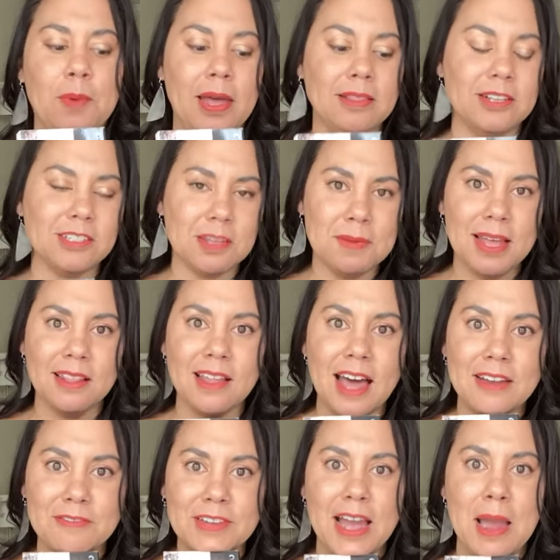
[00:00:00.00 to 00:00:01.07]
But there's going to be a lot
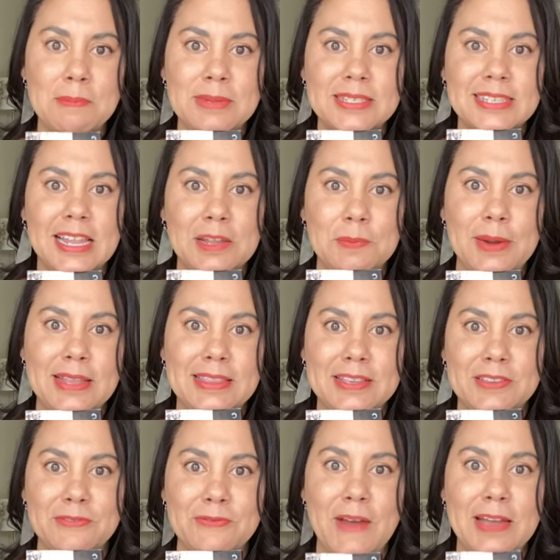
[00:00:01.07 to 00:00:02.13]
of time to celebrate
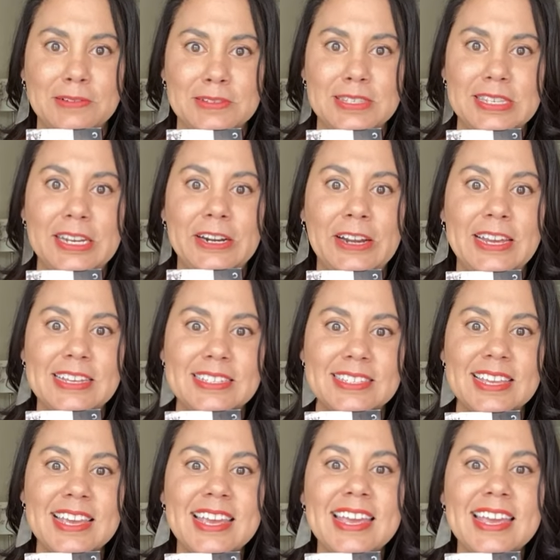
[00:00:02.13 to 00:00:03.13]
this final series.